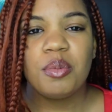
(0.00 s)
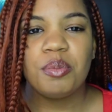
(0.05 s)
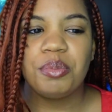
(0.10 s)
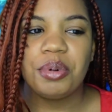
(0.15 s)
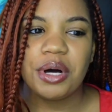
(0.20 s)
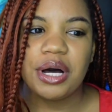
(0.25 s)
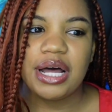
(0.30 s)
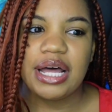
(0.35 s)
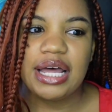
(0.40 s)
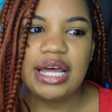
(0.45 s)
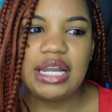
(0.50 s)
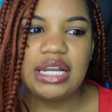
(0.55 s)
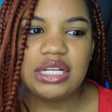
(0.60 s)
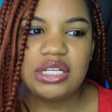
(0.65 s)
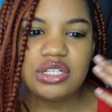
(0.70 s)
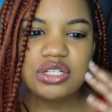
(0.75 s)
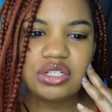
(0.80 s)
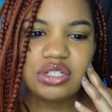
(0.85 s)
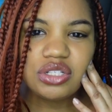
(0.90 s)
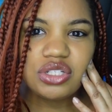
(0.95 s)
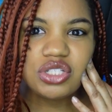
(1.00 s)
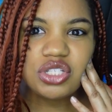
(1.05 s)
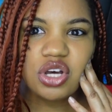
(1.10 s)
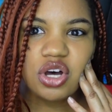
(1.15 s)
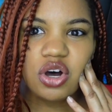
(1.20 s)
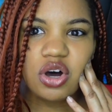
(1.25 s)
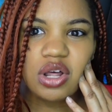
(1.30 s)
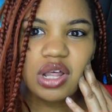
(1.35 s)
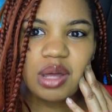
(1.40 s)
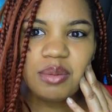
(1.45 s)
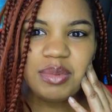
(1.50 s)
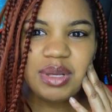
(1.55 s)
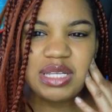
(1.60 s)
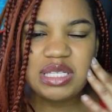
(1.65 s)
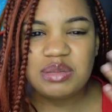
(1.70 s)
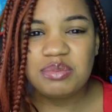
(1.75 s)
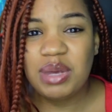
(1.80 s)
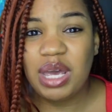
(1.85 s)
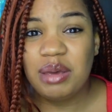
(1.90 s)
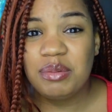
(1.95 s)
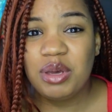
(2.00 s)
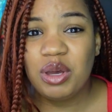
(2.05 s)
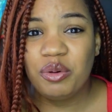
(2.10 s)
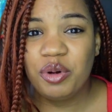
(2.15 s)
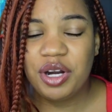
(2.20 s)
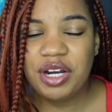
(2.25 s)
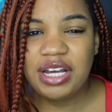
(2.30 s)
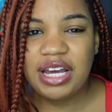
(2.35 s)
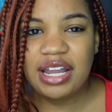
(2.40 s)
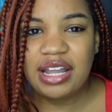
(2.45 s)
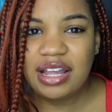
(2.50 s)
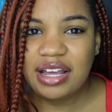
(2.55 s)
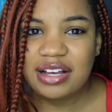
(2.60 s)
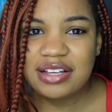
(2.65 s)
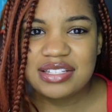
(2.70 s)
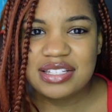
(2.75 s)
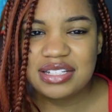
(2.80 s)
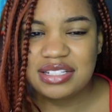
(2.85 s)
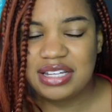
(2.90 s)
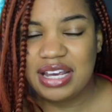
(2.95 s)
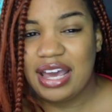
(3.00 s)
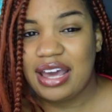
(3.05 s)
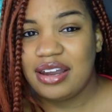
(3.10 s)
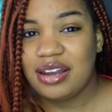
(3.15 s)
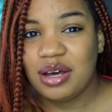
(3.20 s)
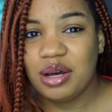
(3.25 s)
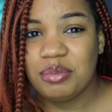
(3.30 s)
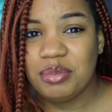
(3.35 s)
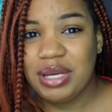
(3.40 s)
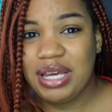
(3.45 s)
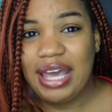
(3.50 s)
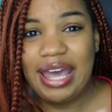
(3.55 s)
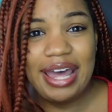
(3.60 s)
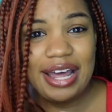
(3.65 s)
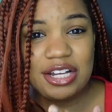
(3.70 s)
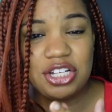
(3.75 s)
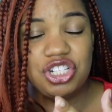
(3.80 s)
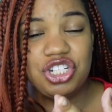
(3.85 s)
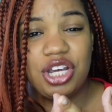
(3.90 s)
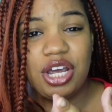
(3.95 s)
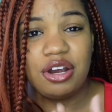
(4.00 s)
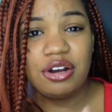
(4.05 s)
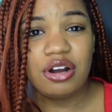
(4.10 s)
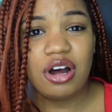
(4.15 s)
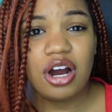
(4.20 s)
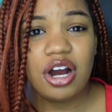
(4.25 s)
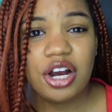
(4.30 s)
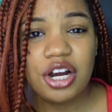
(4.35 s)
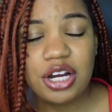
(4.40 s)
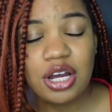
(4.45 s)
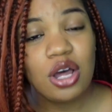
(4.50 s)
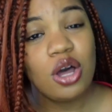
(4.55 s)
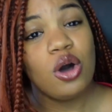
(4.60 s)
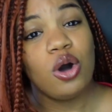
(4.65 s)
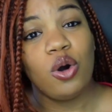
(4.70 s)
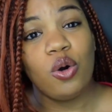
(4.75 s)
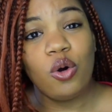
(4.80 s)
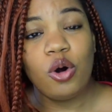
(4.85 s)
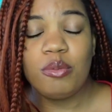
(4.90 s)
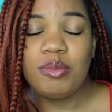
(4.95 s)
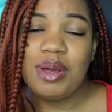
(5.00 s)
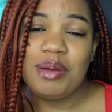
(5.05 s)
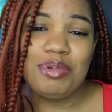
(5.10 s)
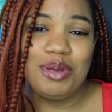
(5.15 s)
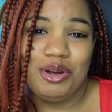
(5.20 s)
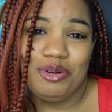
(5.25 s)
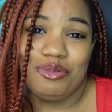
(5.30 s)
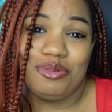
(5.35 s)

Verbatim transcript: But so that means maybe we're gonna get like a Zatanna M'gann shared arc, or maybe